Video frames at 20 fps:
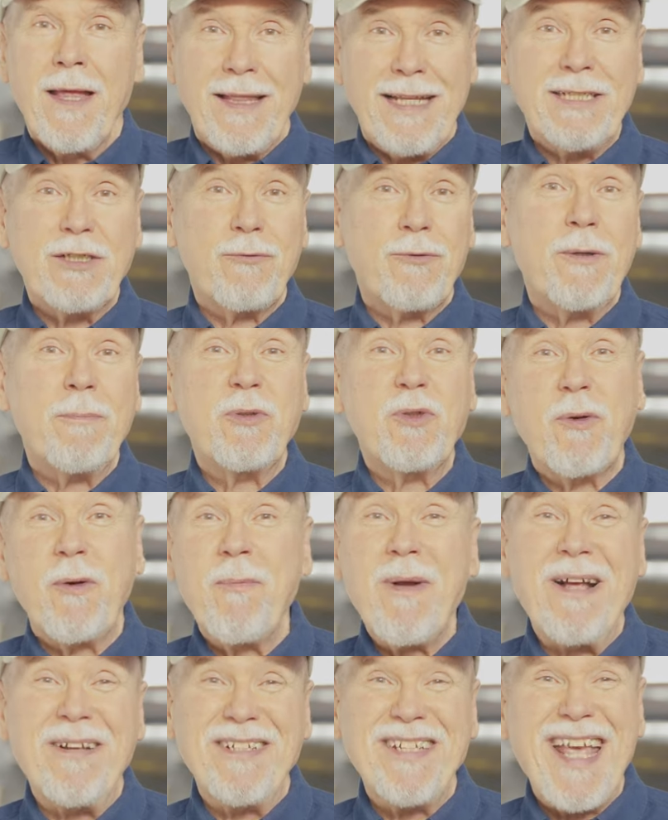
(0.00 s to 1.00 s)
These trips are
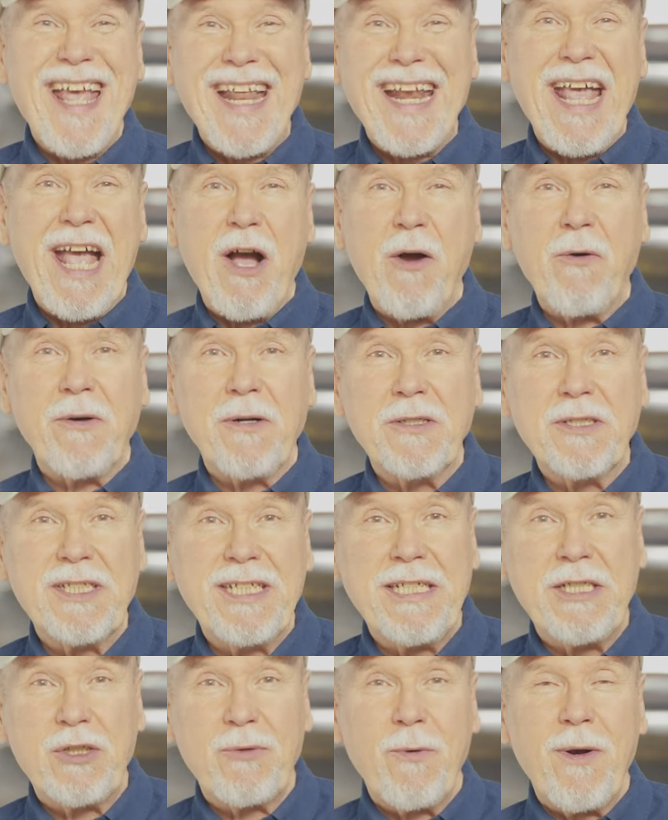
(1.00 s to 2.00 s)
about 10 hours
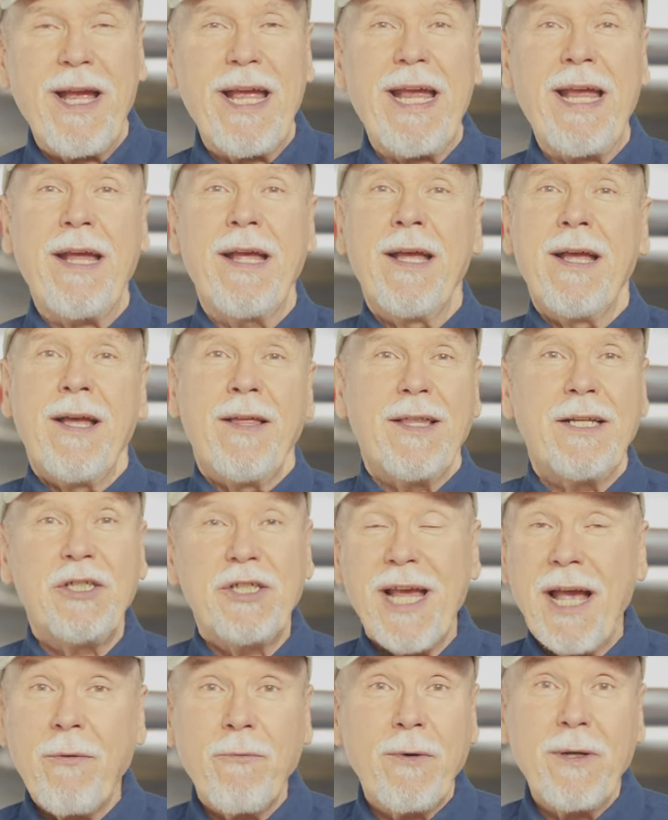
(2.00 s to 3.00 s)
each way. The
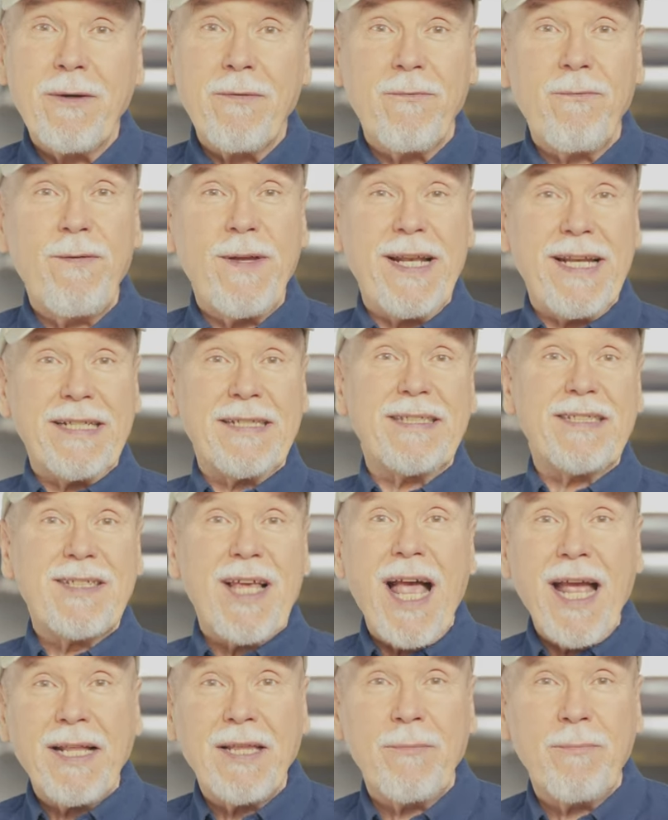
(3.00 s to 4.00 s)
jet wouldn't fit
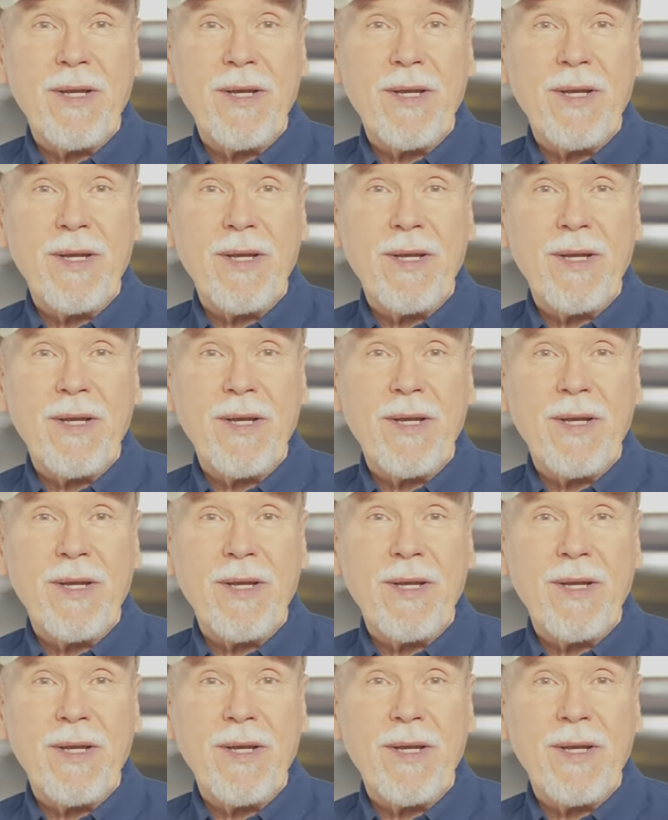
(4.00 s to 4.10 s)
inside the